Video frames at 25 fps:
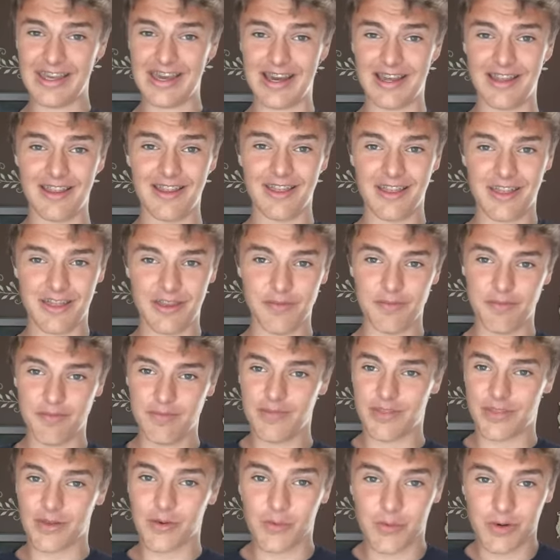yeah, the
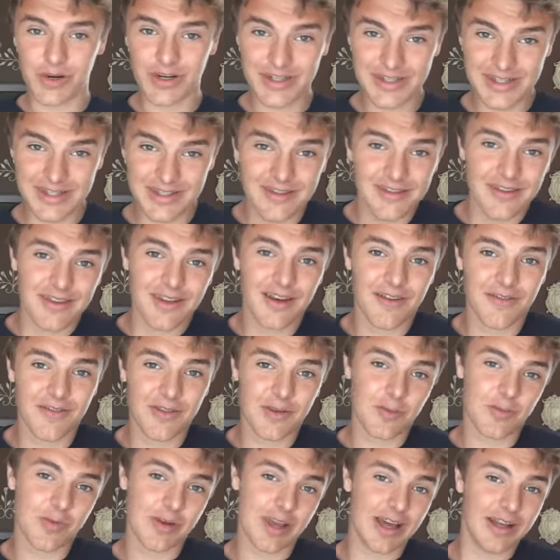the worst
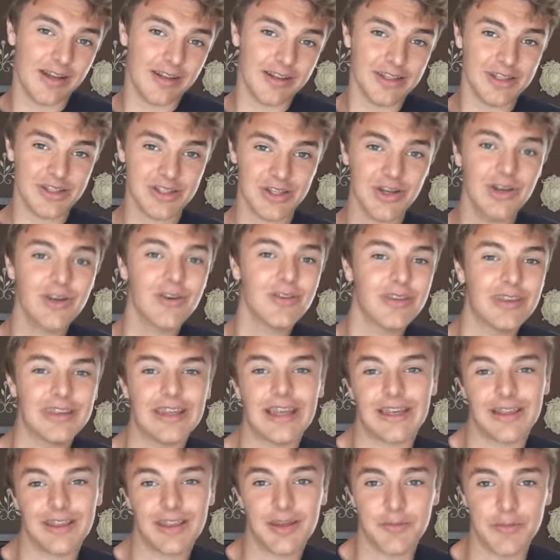of the reality
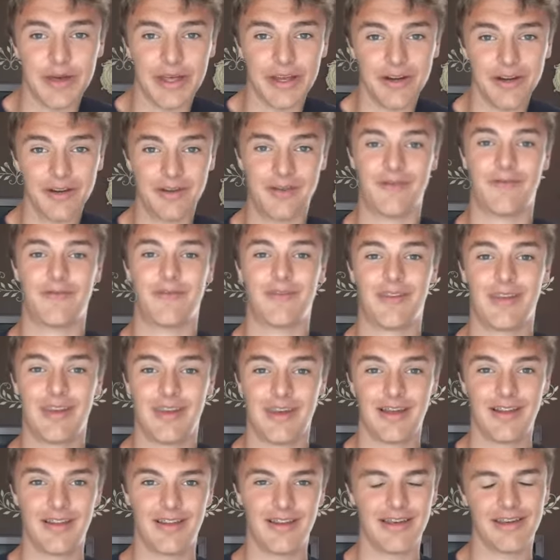show, like the better.
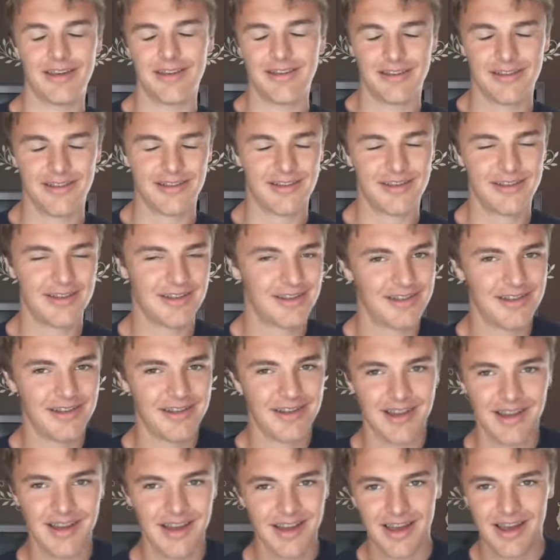Like,
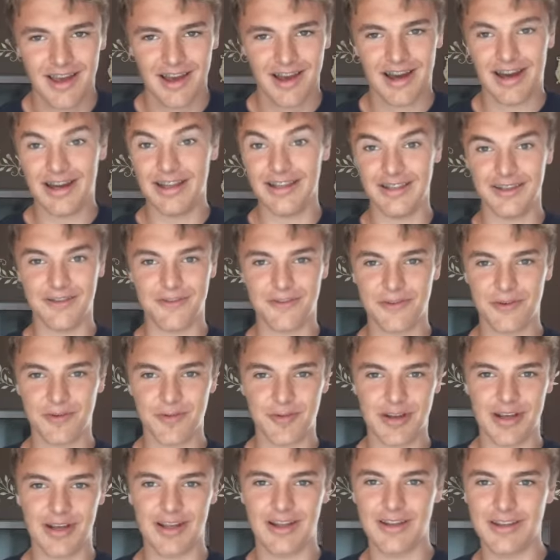I live
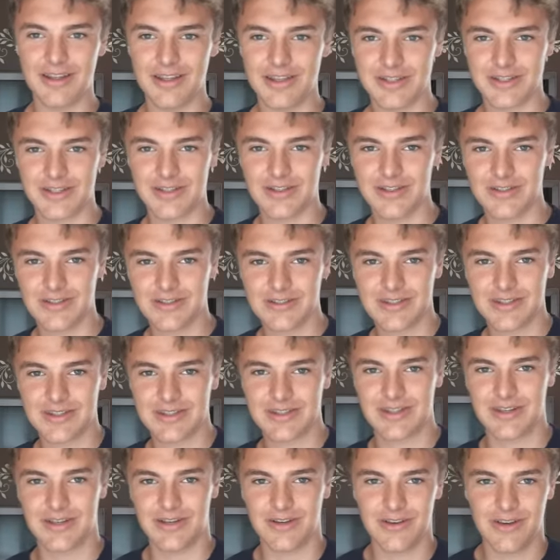for reality shows.
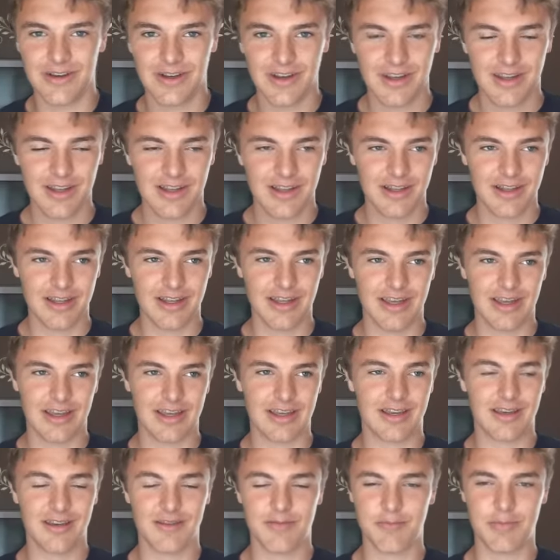So,
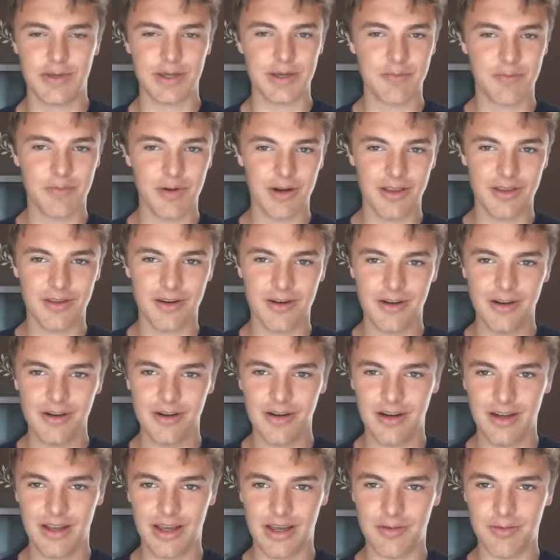like Big
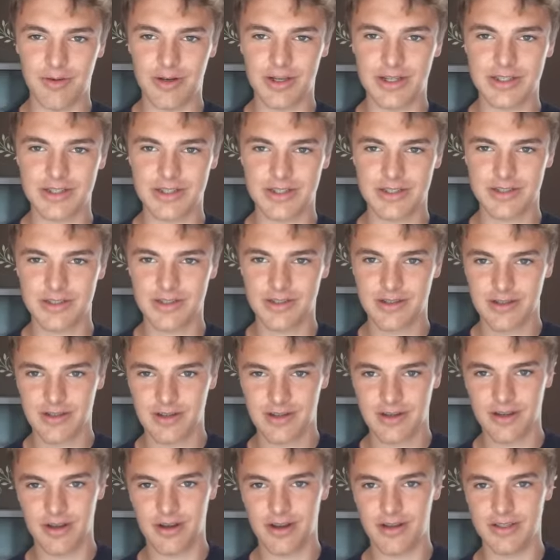Brother, I watch
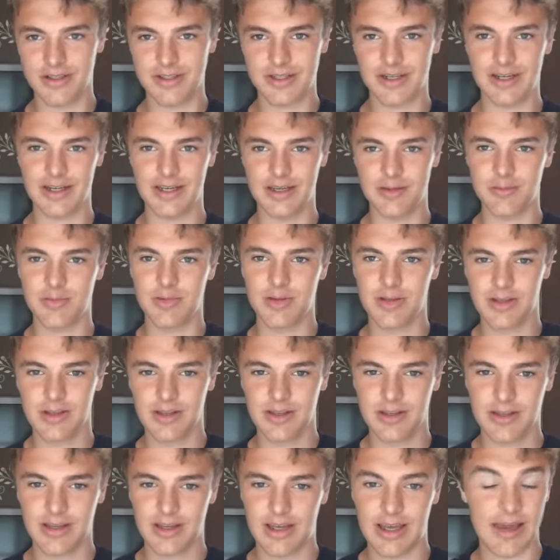all the time.
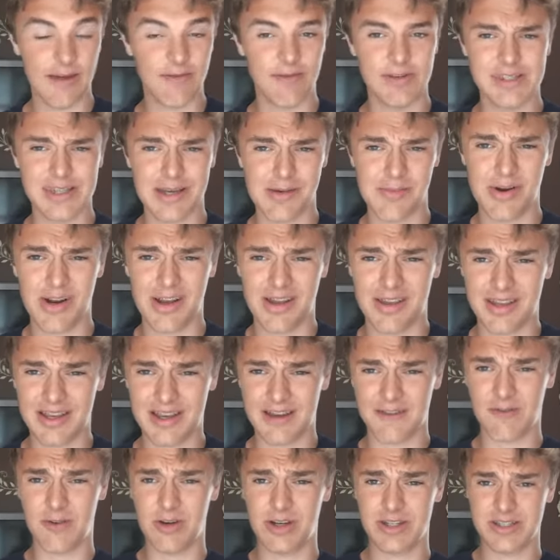Every summer, I
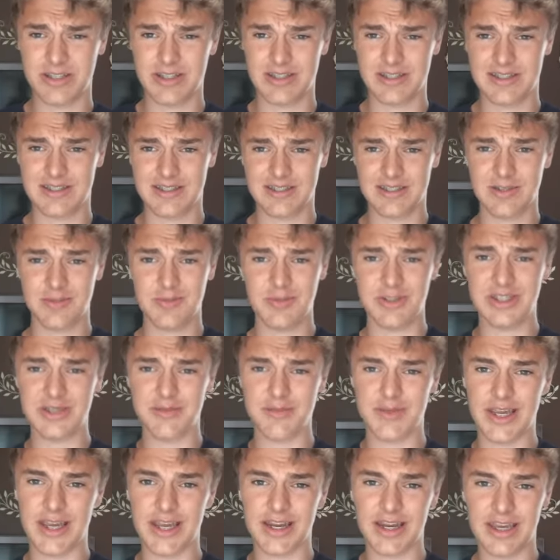think I've watched it since
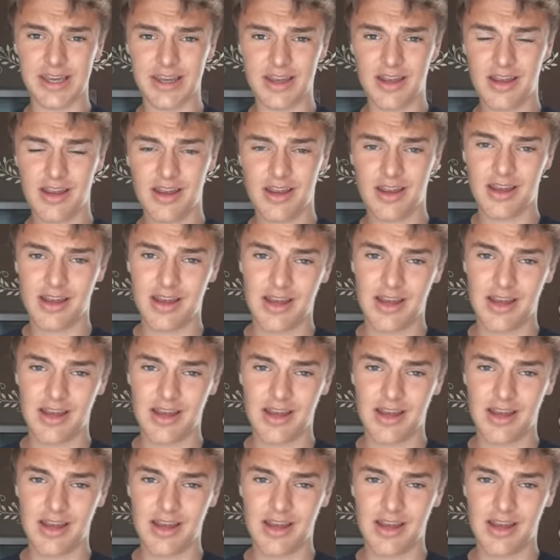almost the beginning